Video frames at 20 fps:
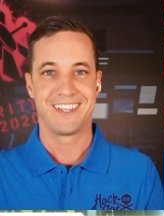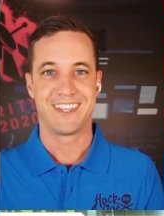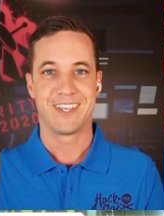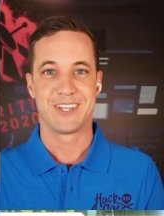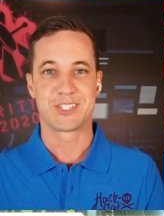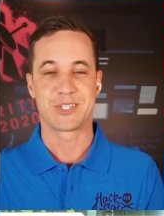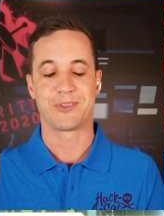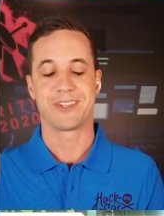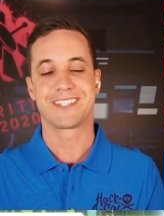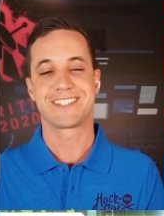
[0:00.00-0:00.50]

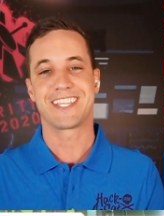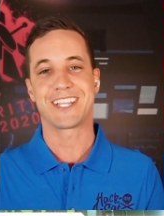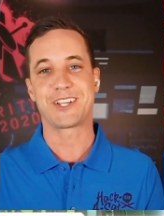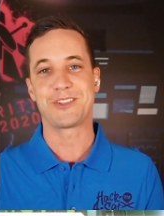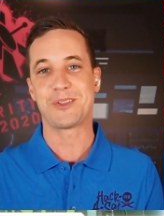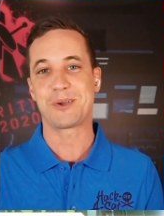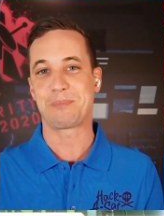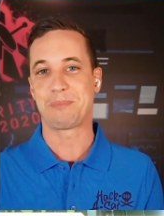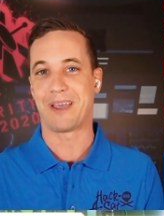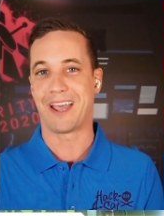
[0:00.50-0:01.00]
So let's take a
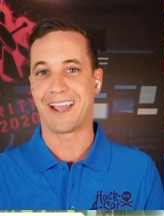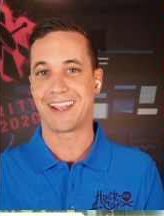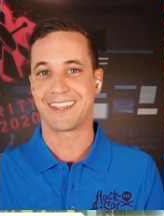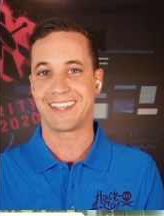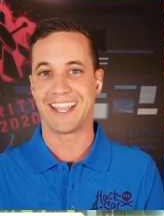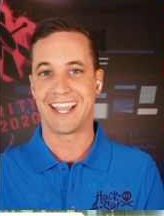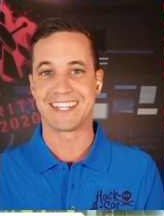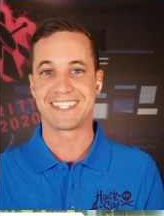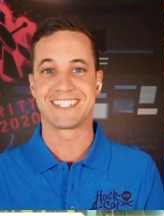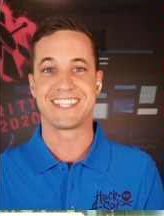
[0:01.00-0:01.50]
look back
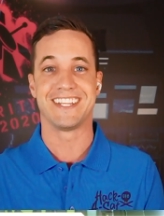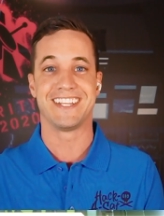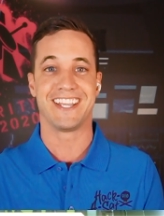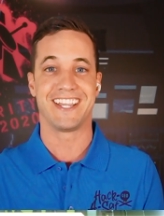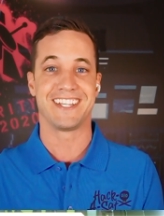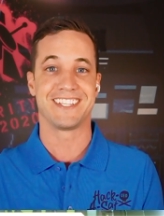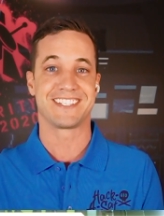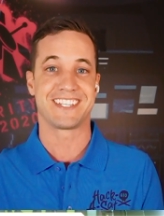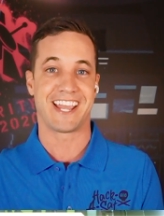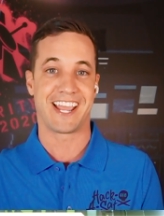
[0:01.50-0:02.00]
at
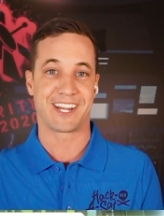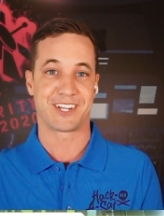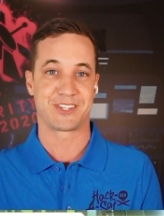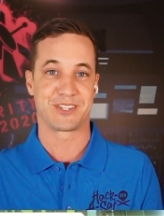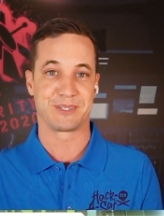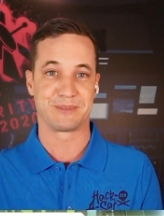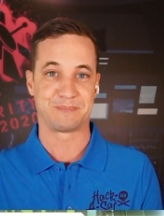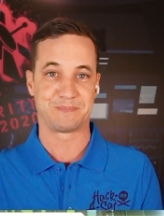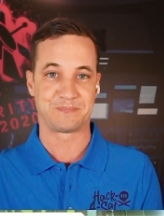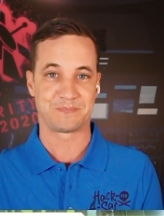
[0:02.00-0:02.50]
today's action.